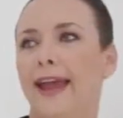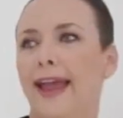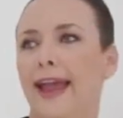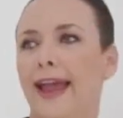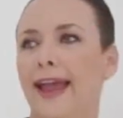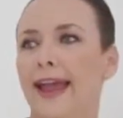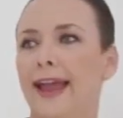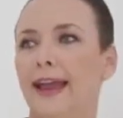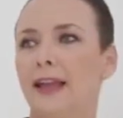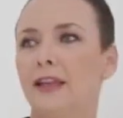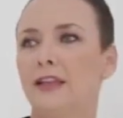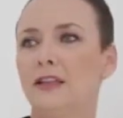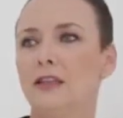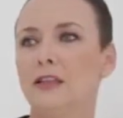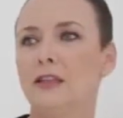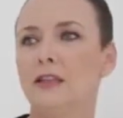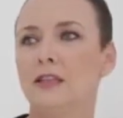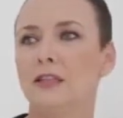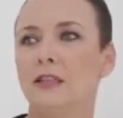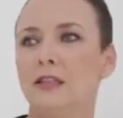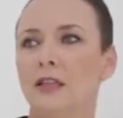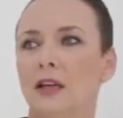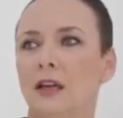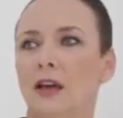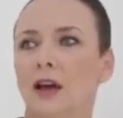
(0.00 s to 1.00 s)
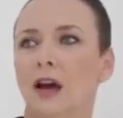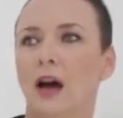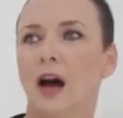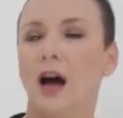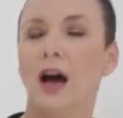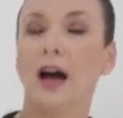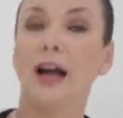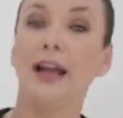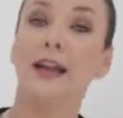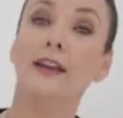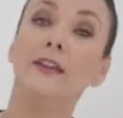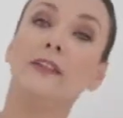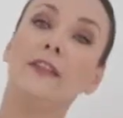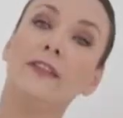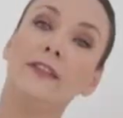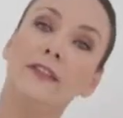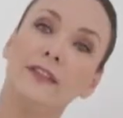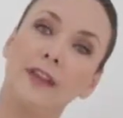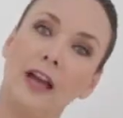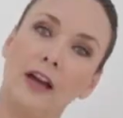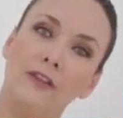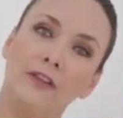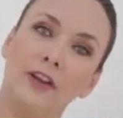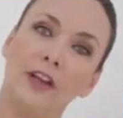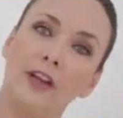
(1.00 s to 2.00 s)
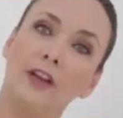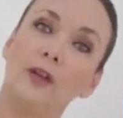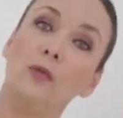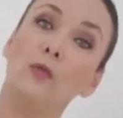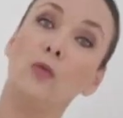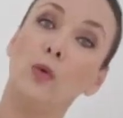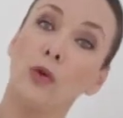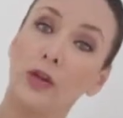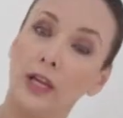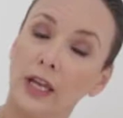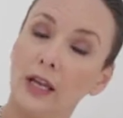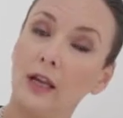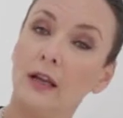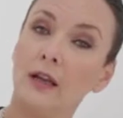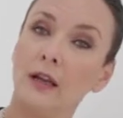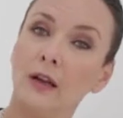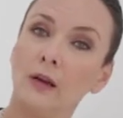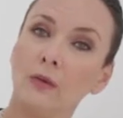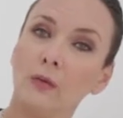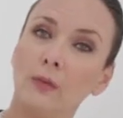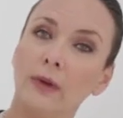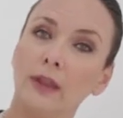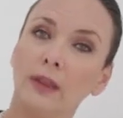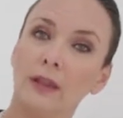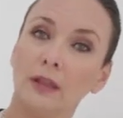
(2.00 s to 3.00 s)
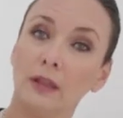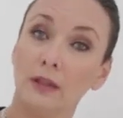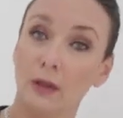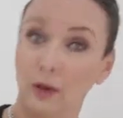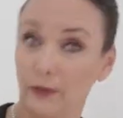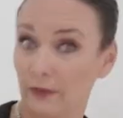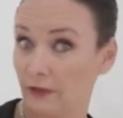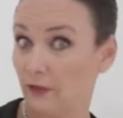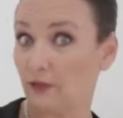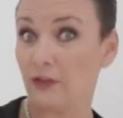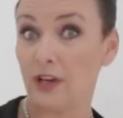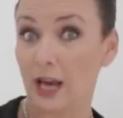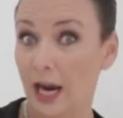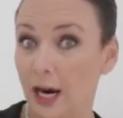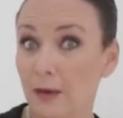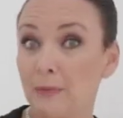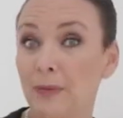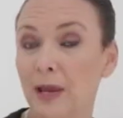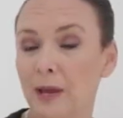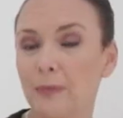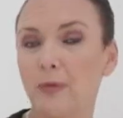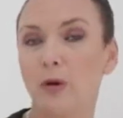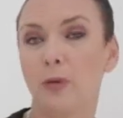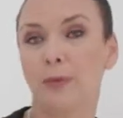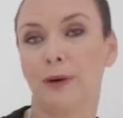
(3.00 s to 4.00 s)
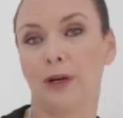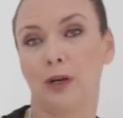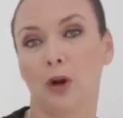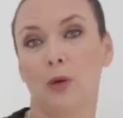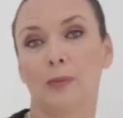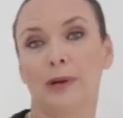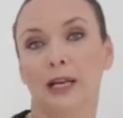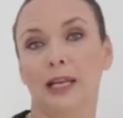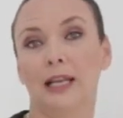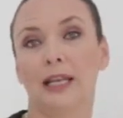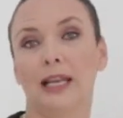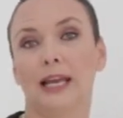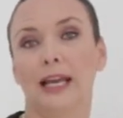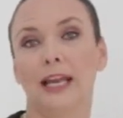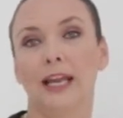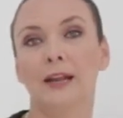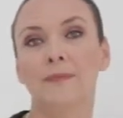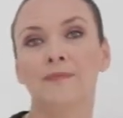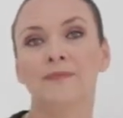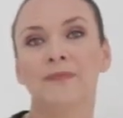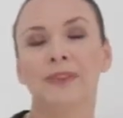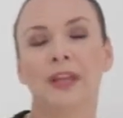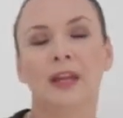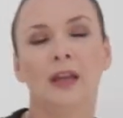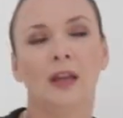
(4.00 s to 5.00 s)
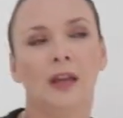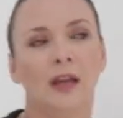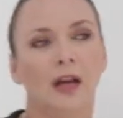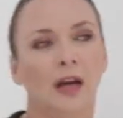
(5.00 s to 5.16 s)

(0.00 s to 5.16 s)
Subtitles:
And I discovered, in working with lots of young people predominantly,